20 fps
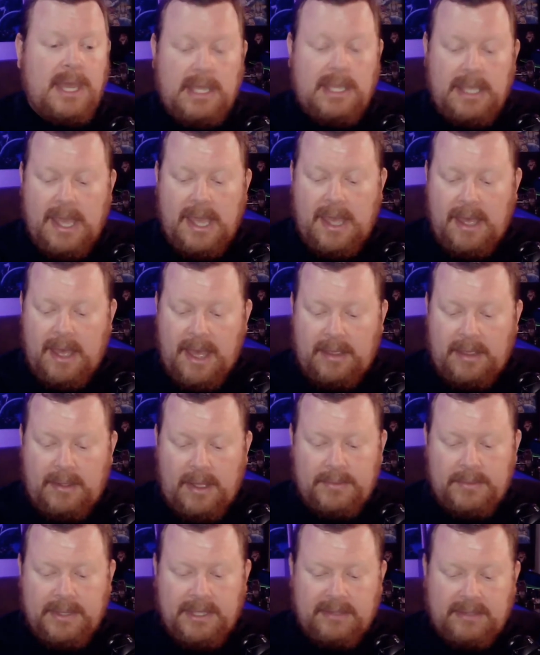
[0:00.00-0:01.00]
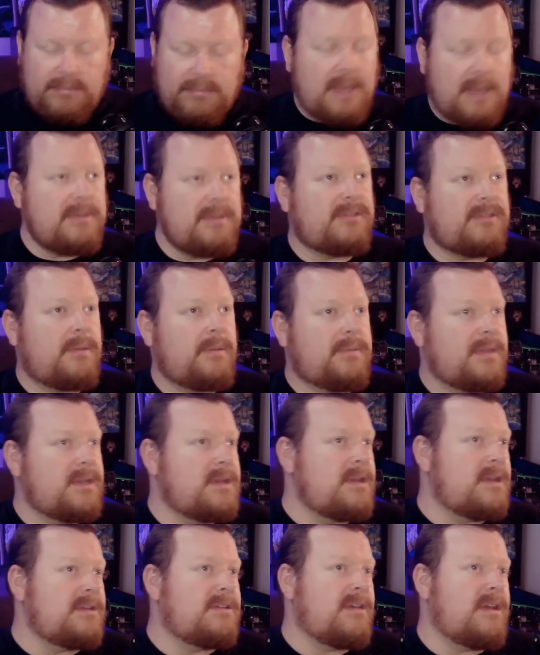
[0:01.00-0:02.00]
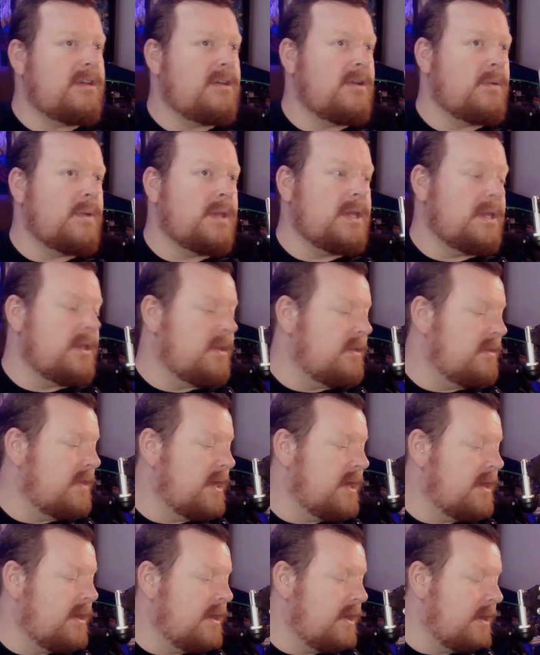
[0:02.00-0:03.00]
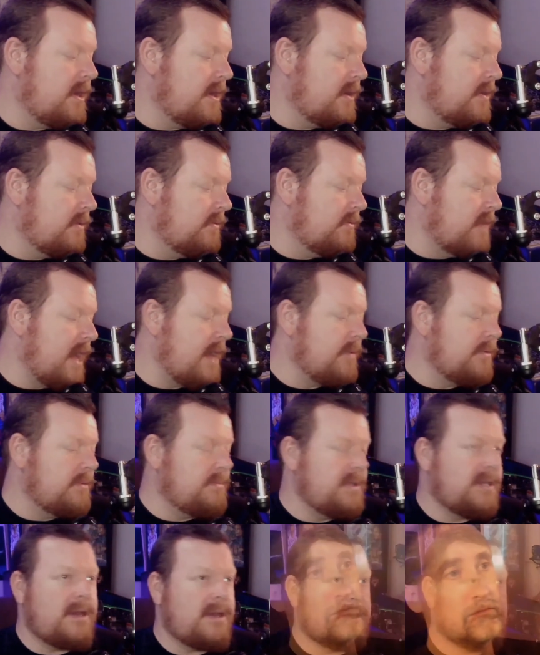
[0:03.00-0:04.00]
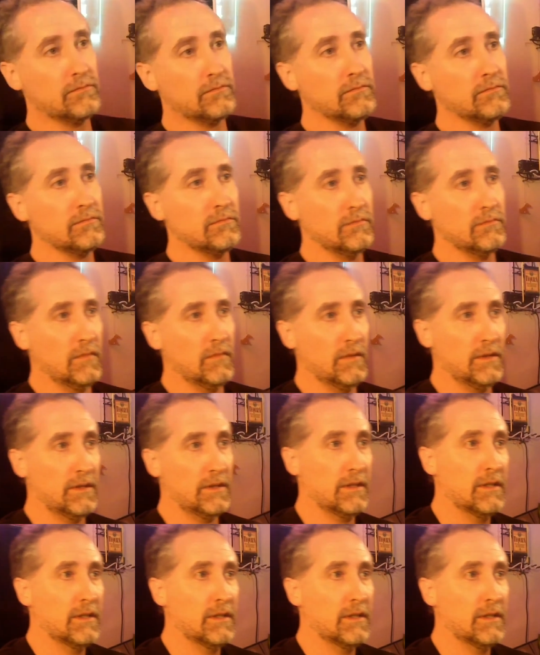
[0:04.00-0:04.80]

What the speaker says: yeah, I would guess maybe something Nintendo-y that that would be kind of cool. What would be